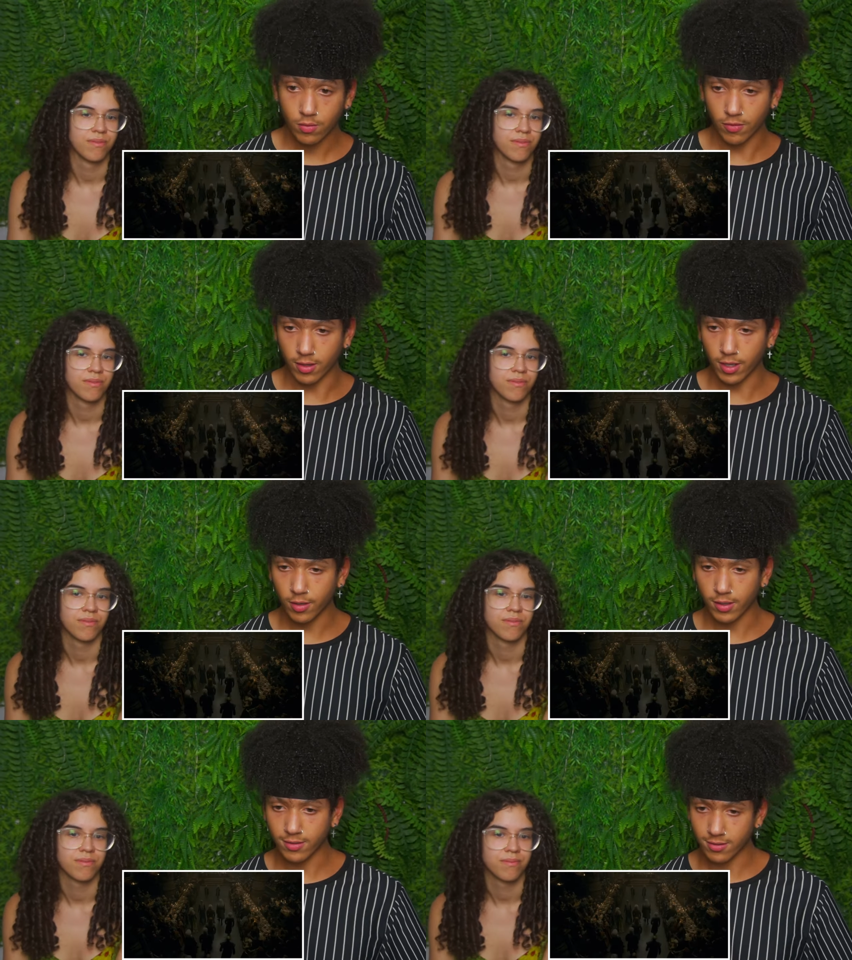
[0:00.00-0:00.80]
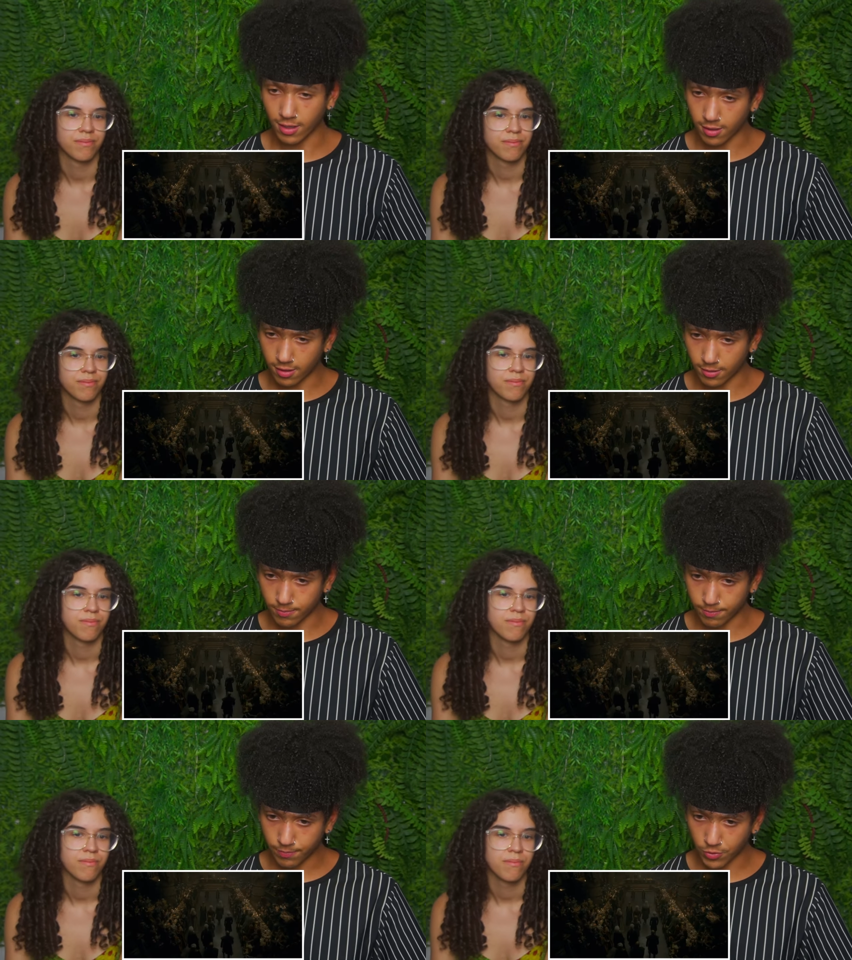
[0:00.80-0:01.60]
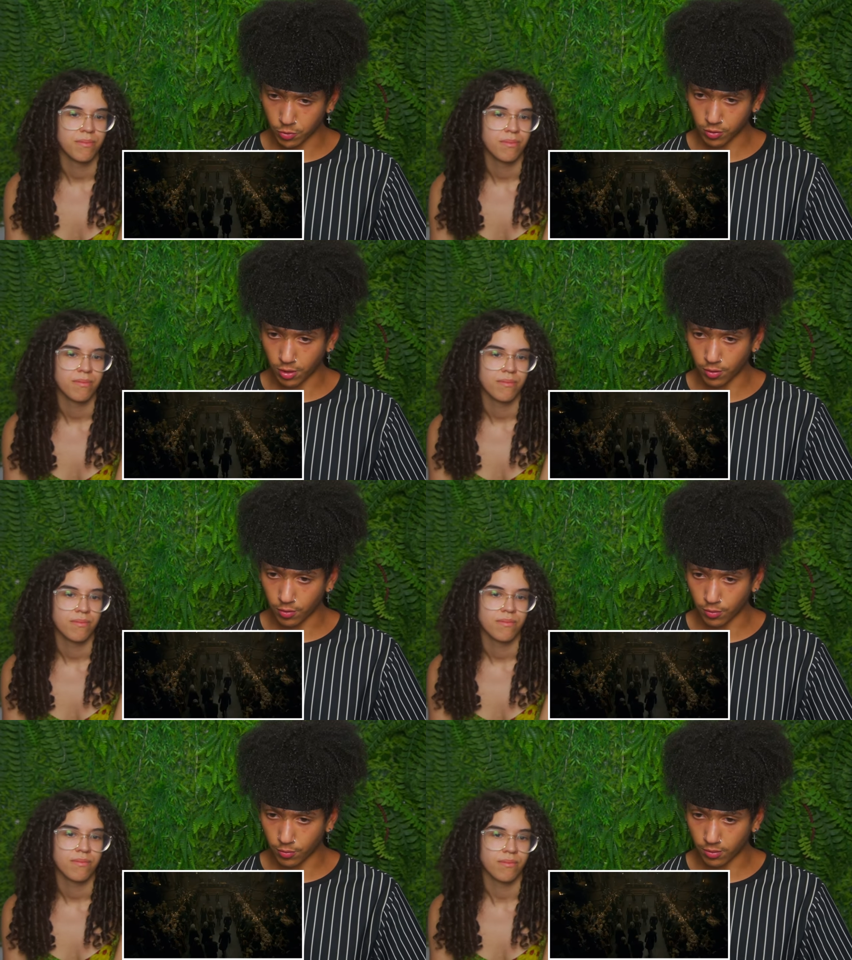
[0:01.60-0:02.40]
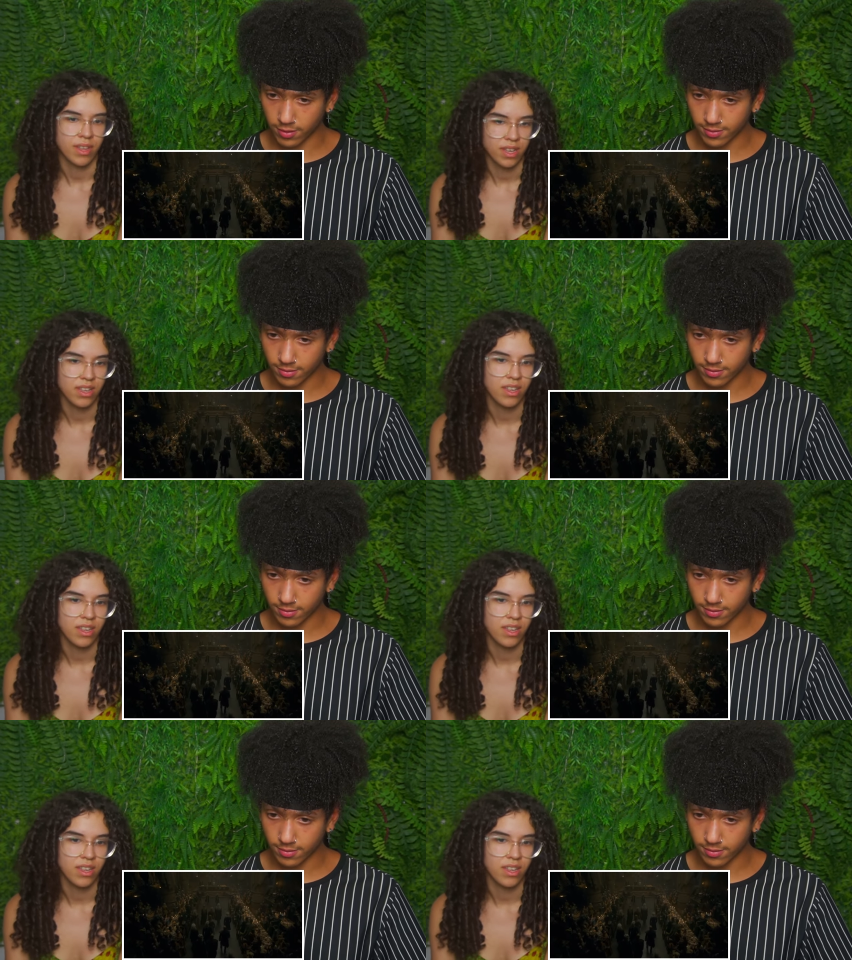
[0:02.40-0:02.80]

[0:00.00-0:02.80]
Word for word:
Speaker 1: Valerius, is that um Lord Corlys?